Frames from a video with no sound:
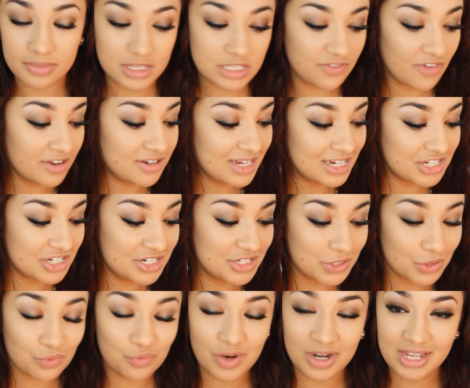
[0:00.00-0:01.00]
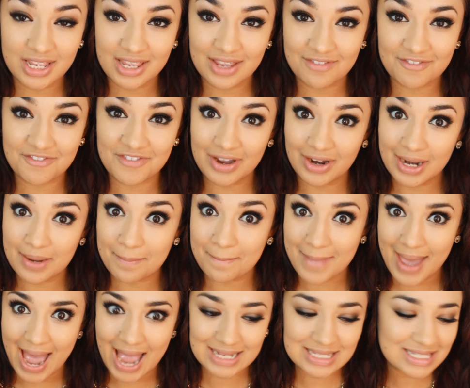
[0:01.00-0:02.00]
This foundation is already very
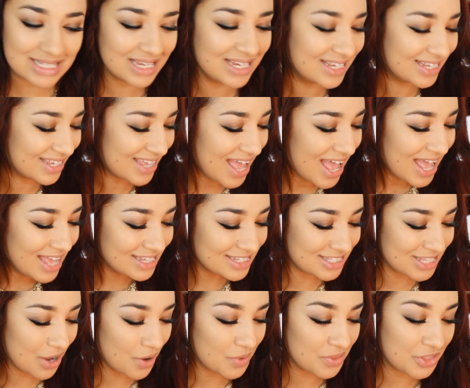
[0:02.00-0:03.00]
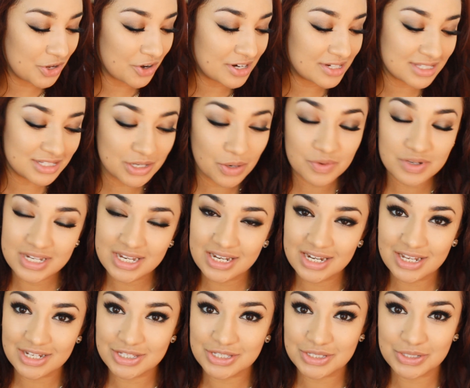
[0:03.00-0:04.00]
matte, so there is no
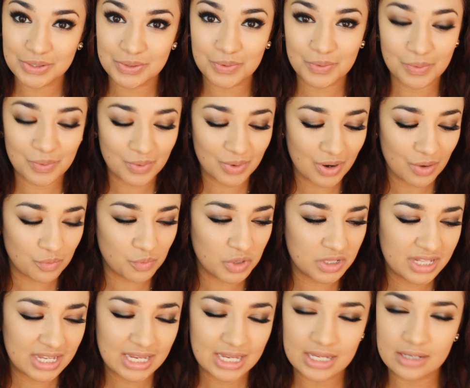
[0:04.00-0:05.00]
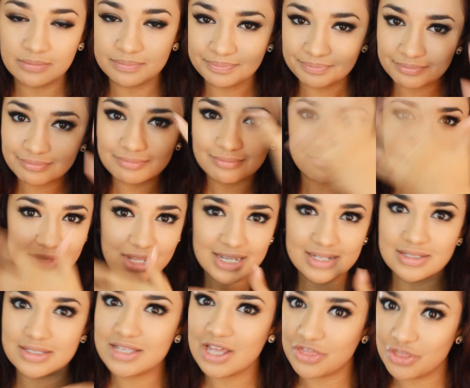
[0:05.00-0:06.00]
need to really
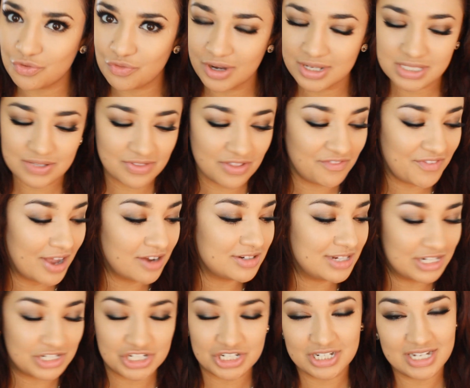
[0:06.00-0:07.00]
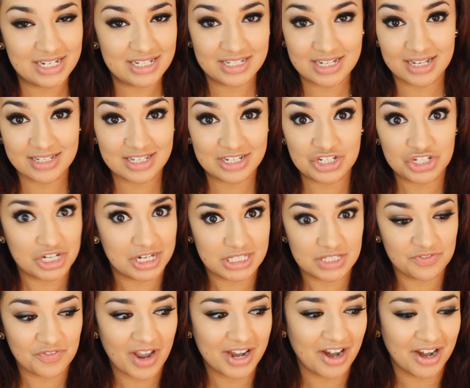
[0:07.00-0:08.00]
set the rest of the foundation, it does it
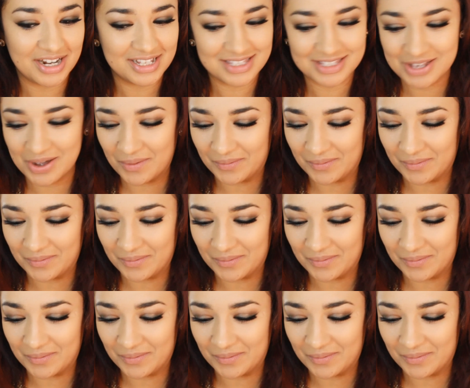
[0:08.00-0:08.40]
just fine on its